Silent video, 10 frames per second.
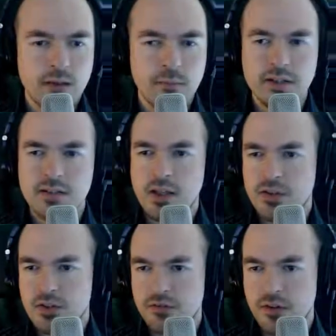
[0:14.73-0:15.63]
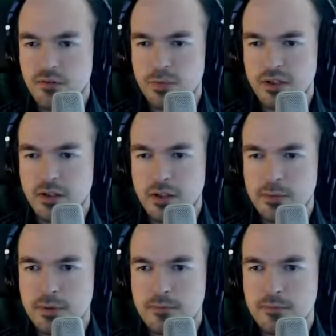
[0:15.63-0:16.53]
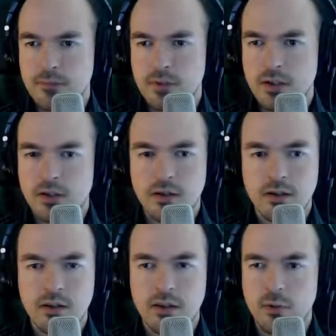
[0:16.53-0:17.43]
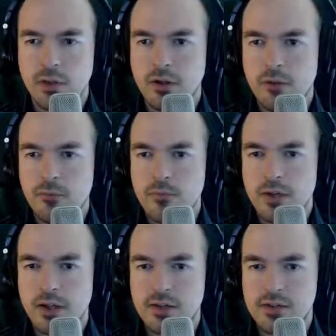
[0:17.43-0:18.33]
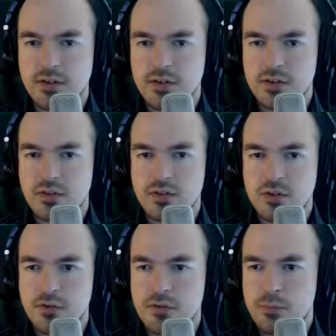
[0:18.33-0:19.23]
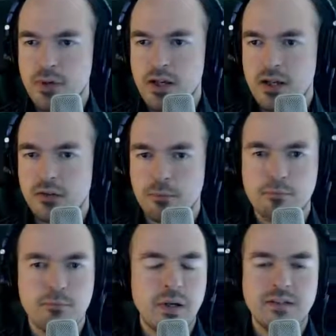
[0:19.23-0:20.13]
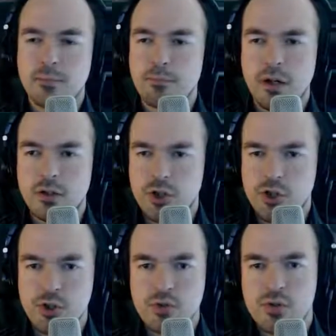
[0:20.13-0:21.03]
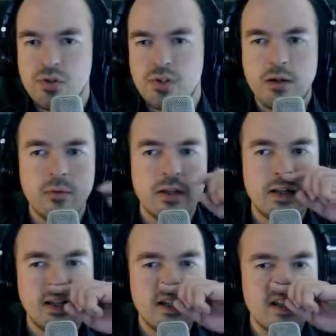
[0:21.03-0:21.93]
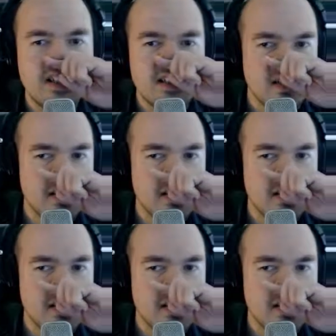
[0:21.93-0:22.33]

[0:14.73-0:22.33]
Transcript: But let's get the survivability up. There we go. That gets us service bays, a basic parachute that we need,